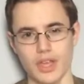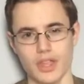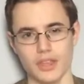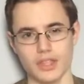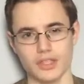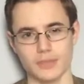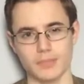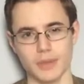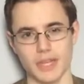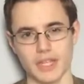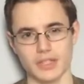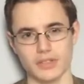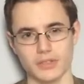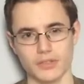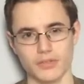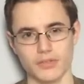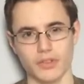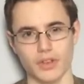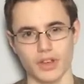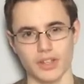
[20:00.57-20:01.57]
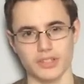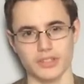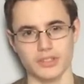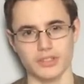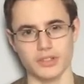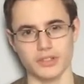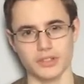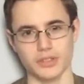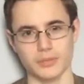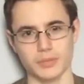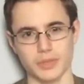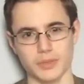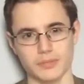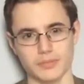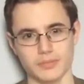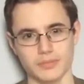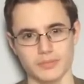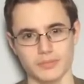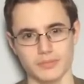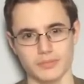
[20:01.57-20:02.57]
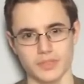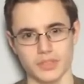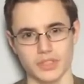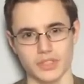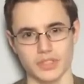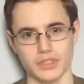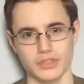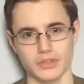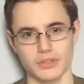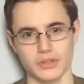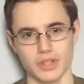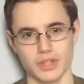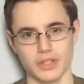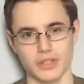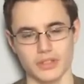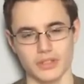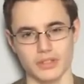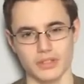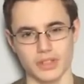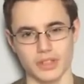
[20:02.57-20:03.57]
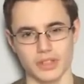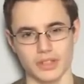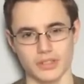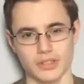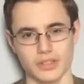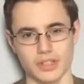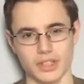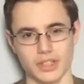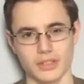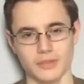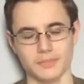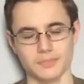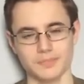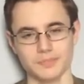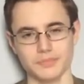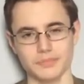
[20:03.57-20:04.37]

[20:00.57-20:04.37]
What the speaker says: that's based off Flying Scotsman, which is quite a nice thing.